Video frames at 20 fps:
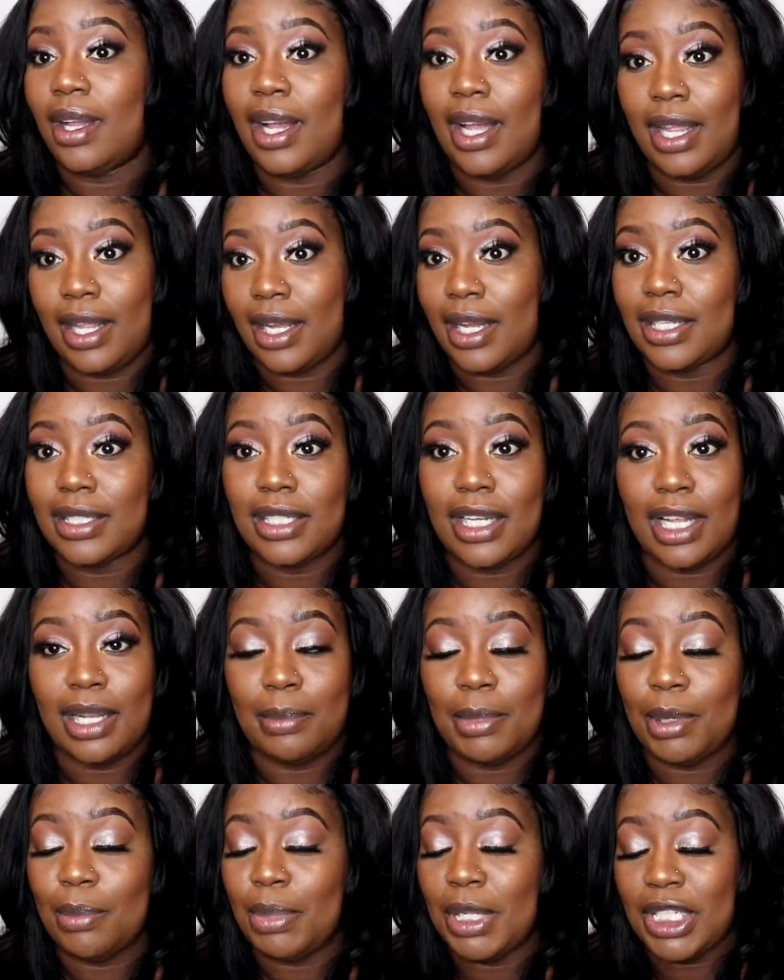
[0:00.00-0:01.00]
I ain't got time
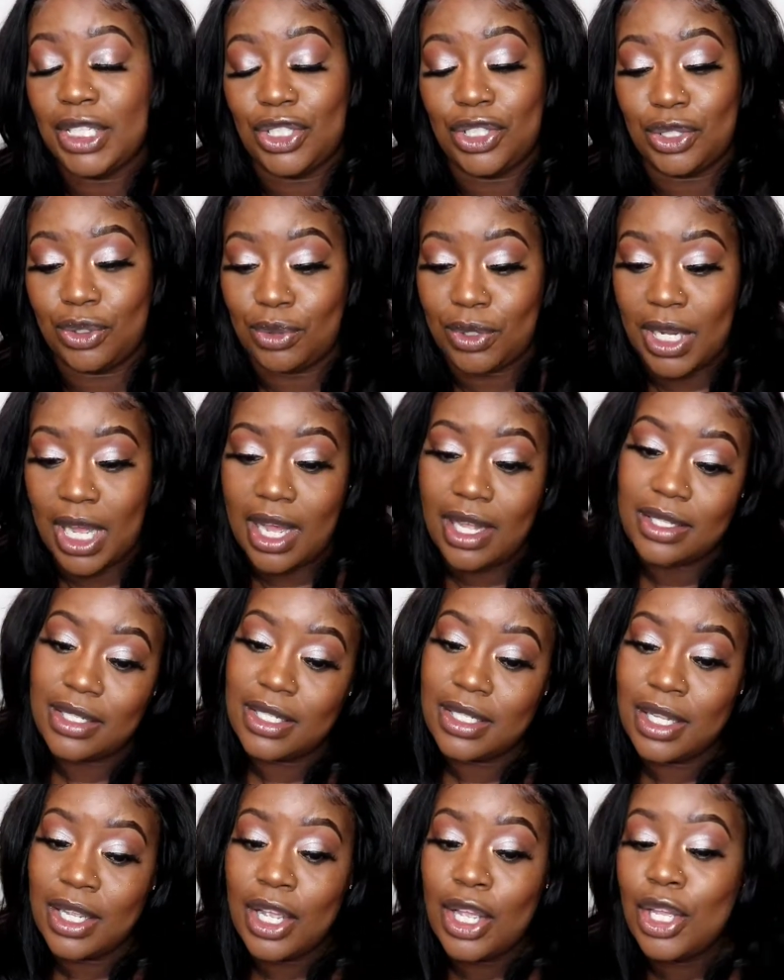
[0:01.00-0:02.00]
to be bleaching no
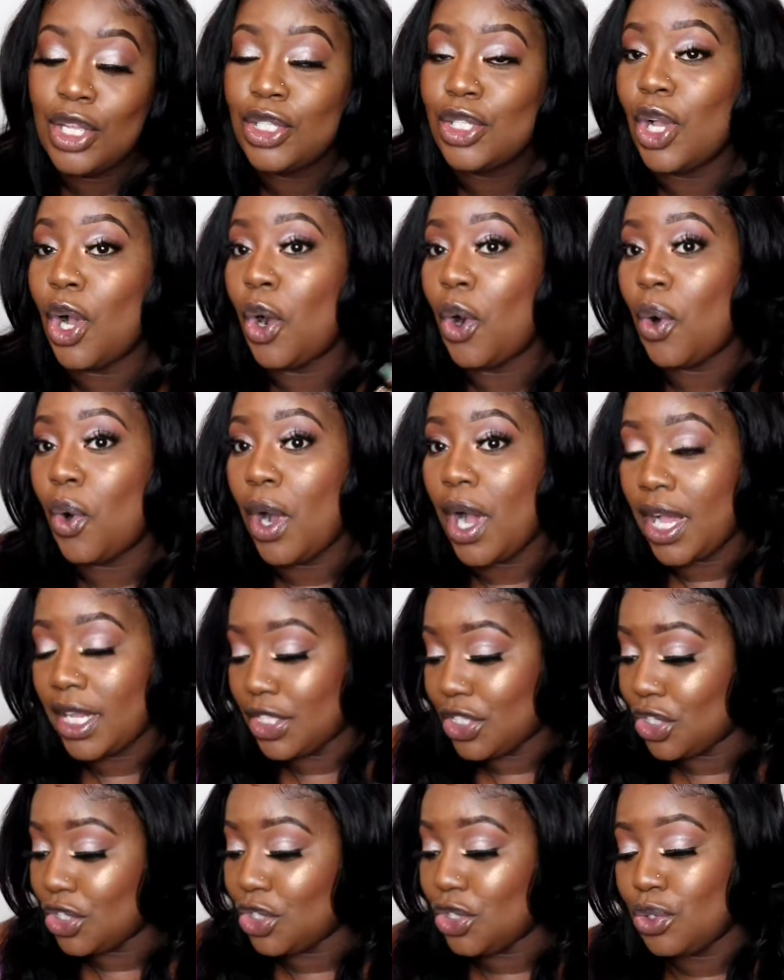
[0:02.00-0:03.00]
knots. So I
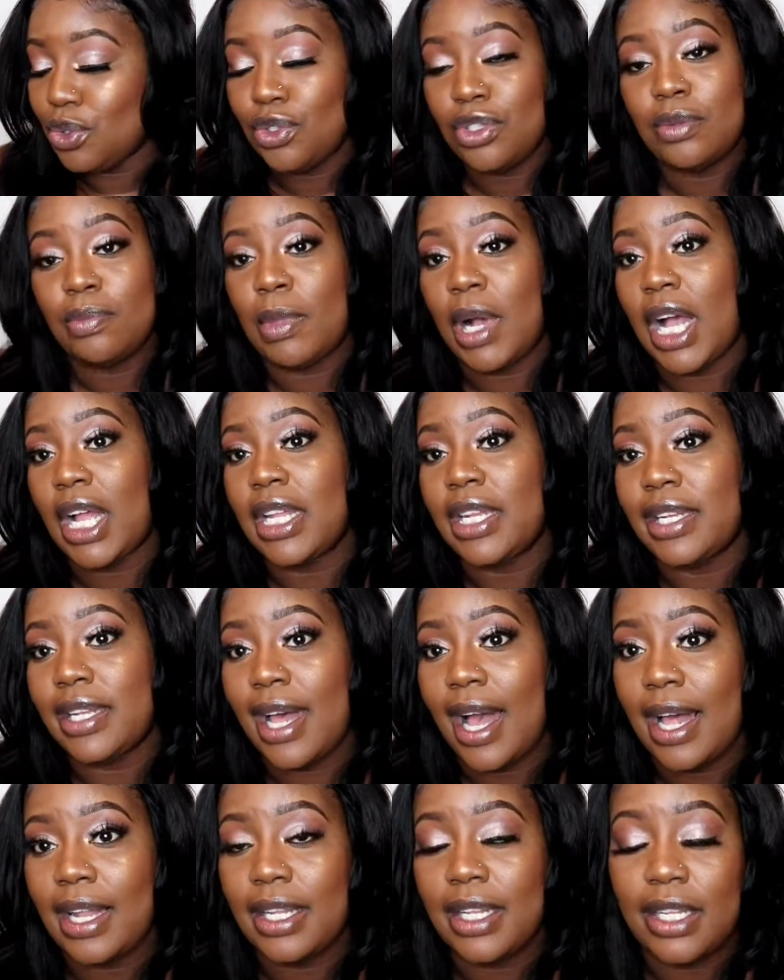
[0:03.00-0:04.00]
just use my
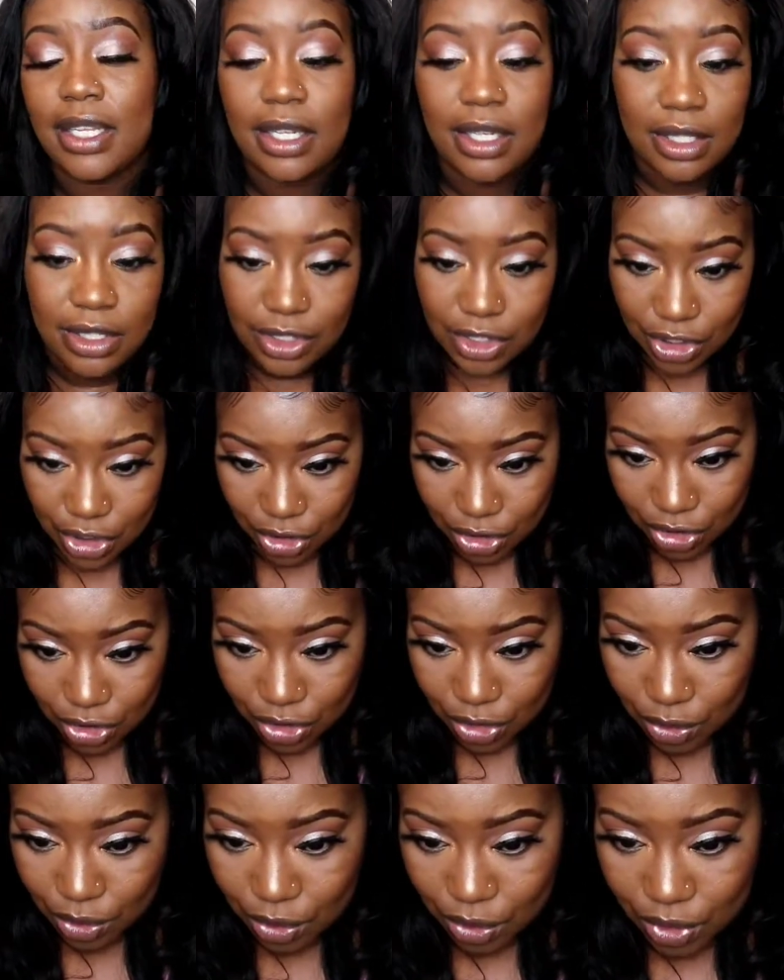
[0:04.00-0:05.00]
knot healer to
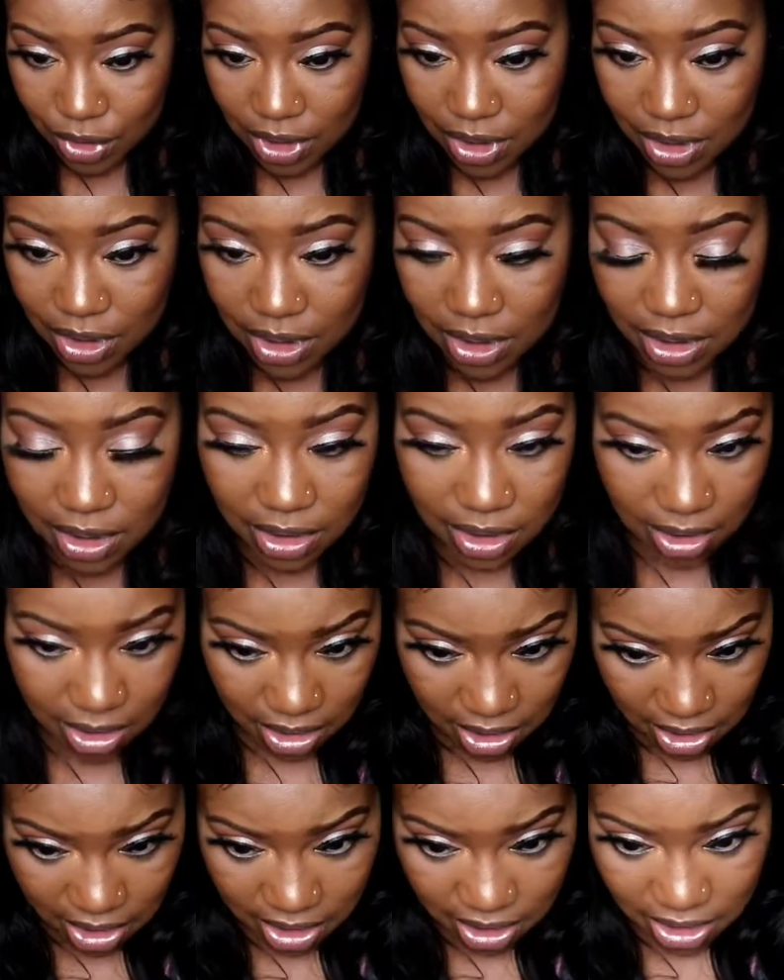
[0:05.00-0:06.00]
do
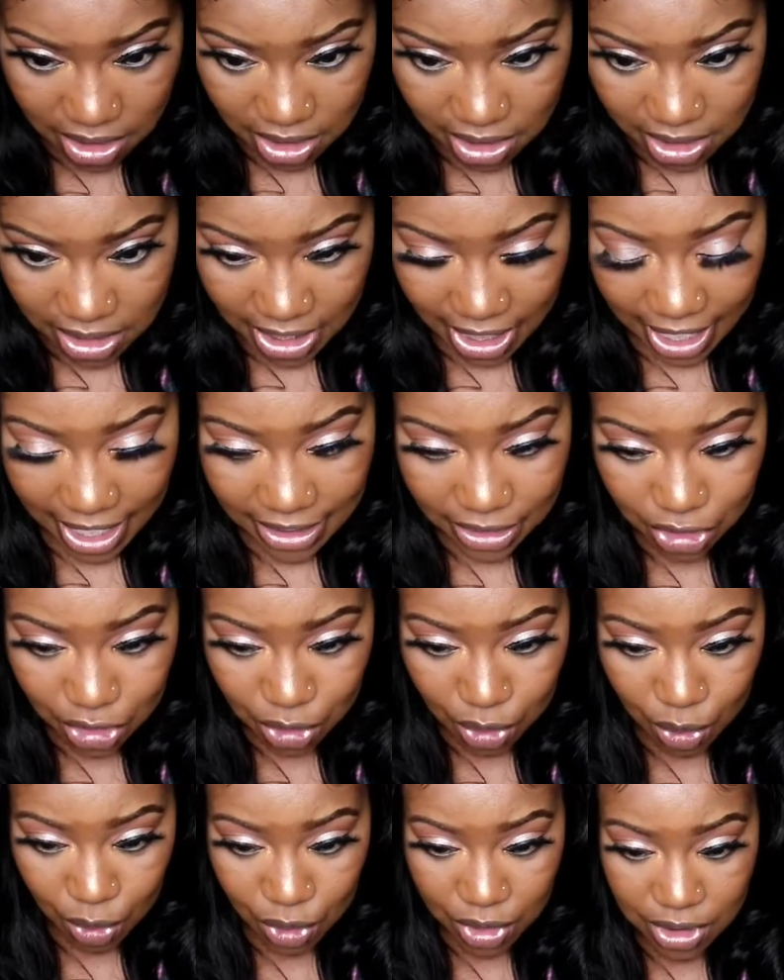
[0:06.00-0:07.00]
the knots
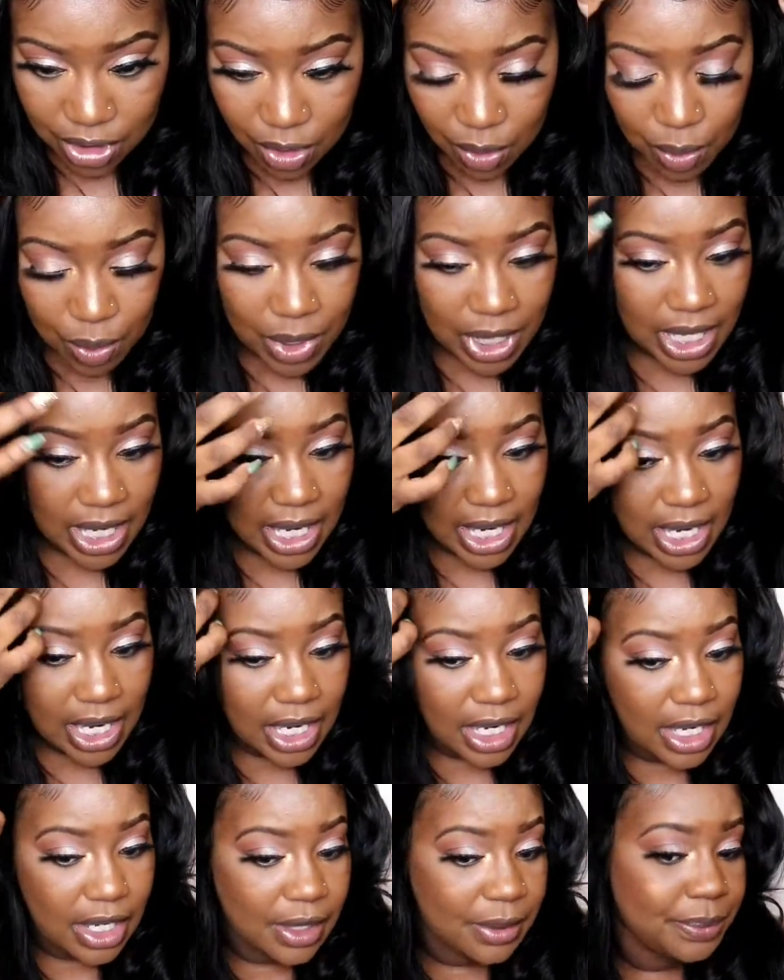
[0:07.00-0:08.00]
on the
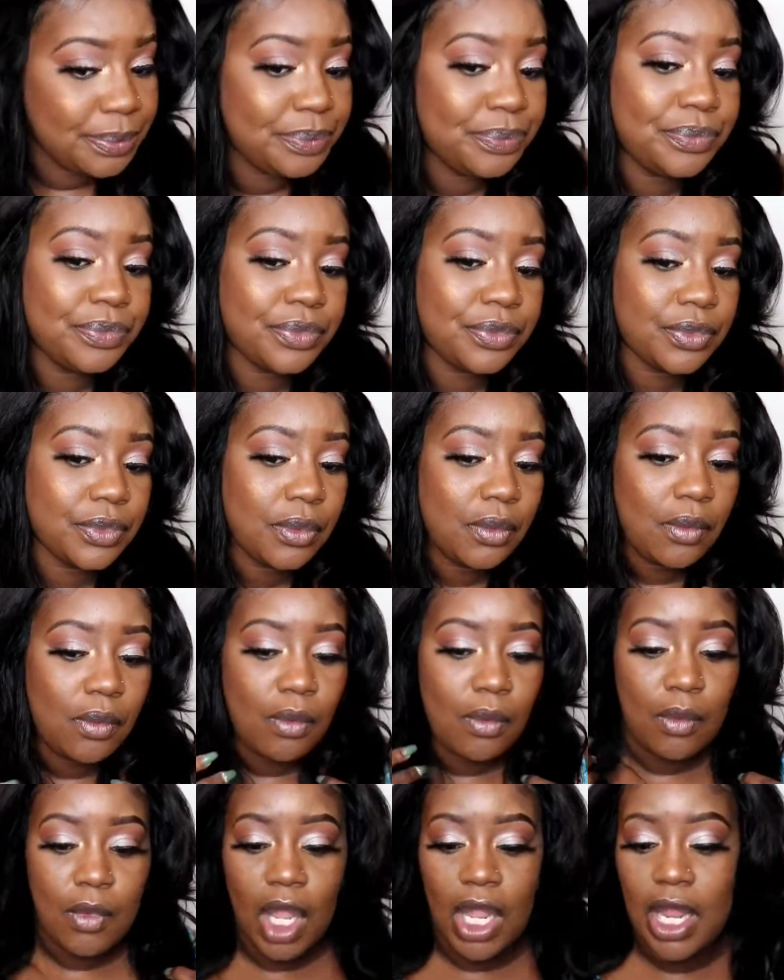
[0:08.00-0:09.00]
wig.
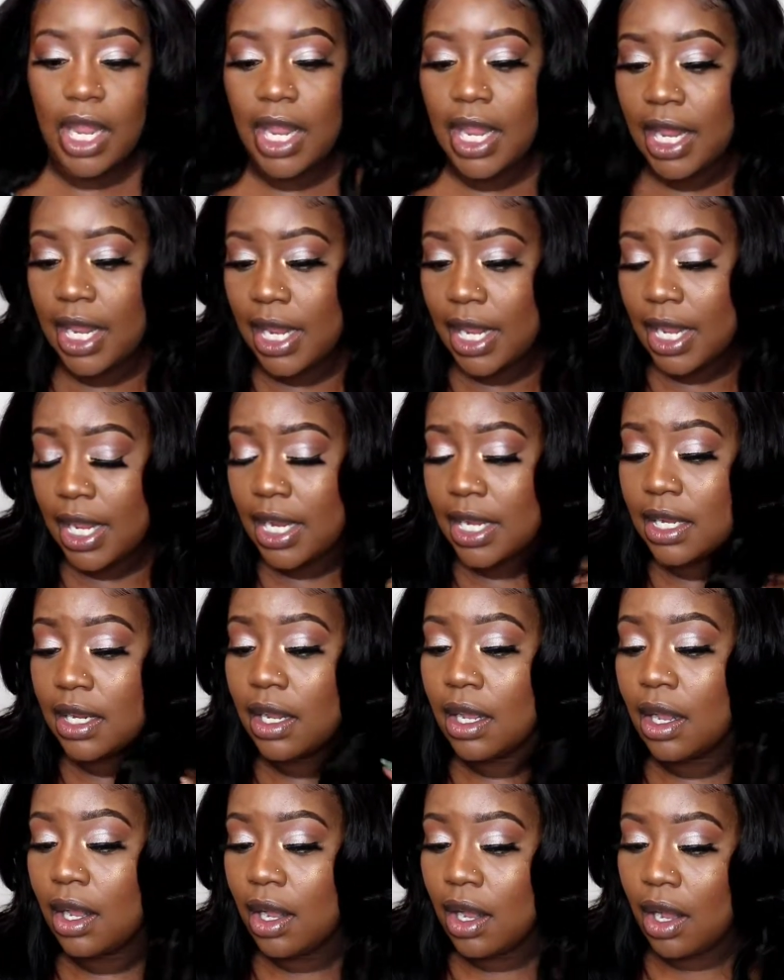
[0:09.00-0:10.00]
And
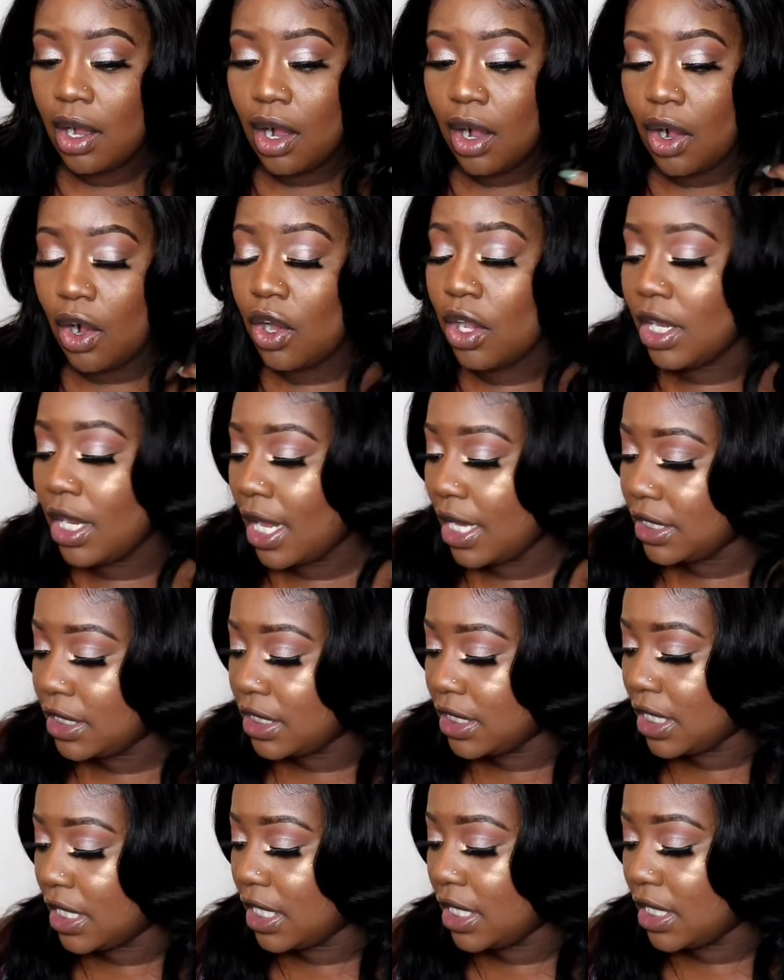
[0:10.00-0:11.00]
all I
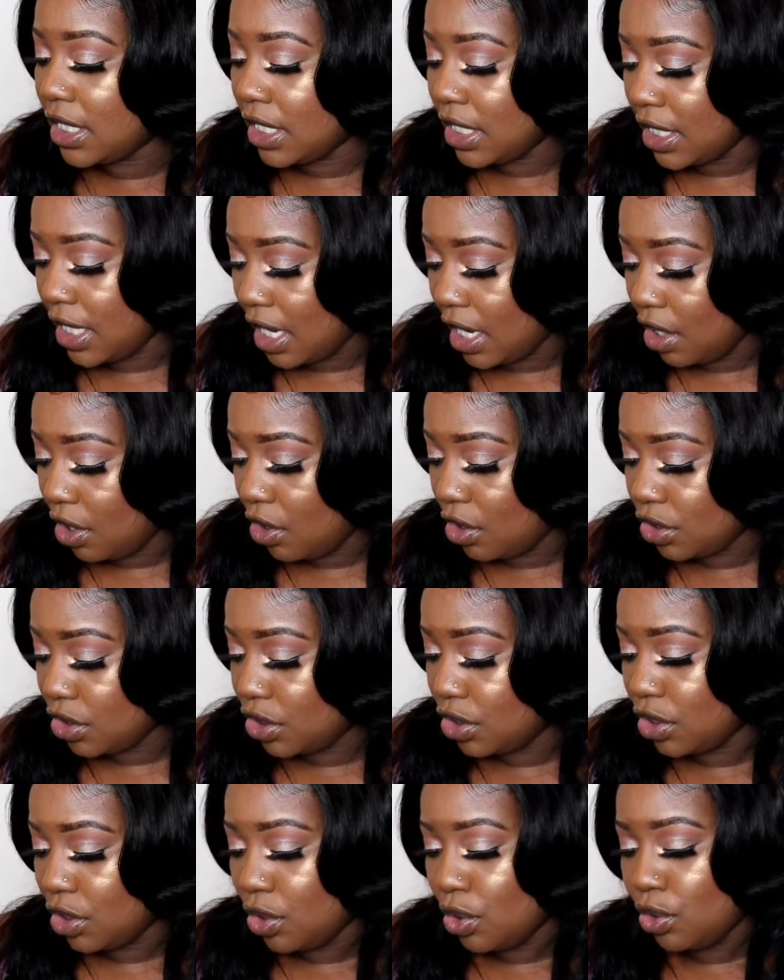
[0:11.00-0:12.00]
did, and I
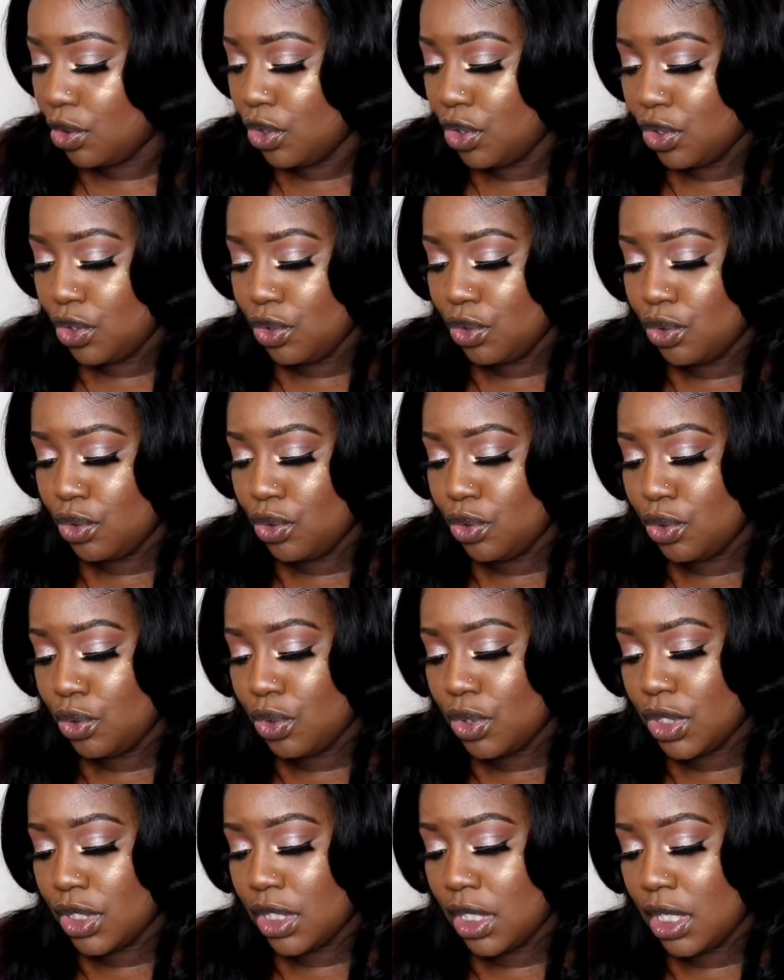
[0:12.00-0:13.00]
also
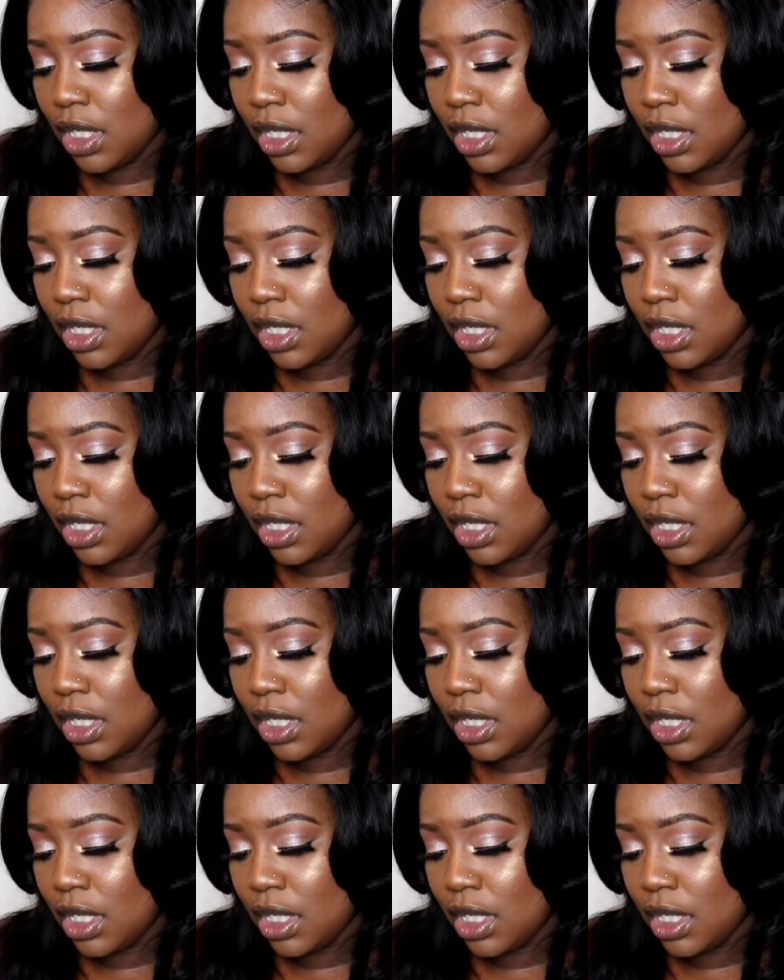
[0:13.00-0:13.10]
use